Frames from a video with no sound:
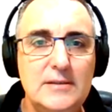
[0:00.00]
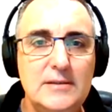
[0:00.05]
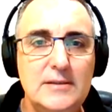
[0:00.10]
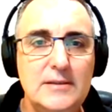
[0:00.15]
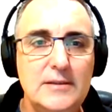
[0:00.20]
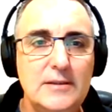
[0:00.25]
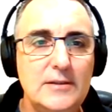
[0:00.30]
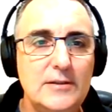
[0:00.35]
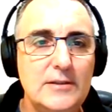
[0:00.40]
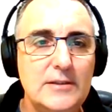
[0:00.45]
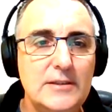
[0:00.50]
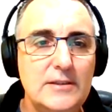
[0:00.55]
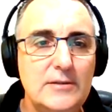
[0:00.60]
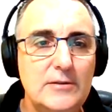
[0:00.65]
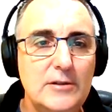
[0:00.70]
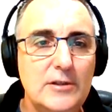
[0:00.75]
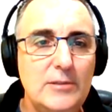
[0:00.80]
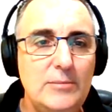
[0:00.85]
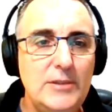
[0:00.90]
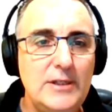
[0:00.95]
It looks a little
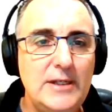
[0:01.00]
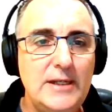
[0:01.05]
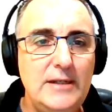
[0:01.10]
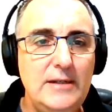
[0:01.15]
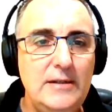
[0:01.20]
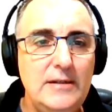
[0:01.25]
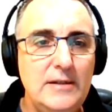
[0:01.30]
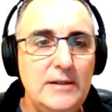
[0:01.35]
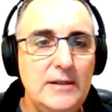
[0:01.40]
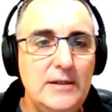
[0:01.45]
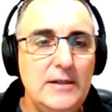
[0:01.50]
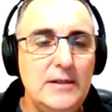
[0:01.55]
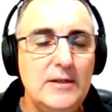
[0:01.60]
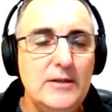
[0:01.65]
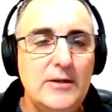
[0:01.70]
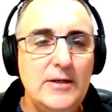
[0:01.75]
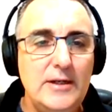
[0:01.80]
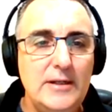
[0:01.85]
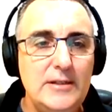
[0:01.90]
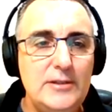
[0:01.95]
complicated.
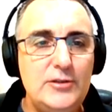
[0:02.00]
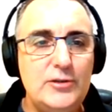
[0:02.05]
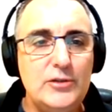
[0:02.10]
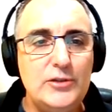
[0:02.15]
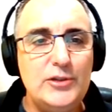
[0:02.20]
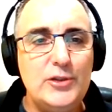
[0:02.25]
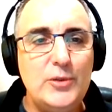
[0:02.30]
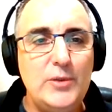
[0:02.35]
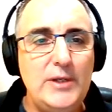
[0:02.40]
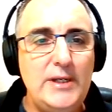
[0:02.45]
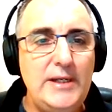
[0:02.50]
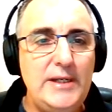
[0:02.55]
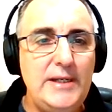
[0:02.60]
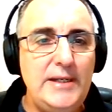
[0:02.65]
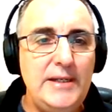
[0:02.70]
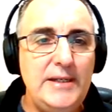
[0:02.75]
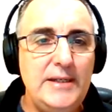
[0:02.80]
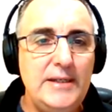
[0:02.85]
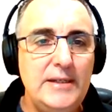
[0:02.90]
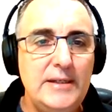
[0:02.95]
All right, let's draw a
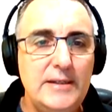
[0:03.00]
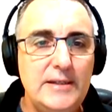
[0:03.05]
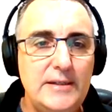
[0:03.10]
square.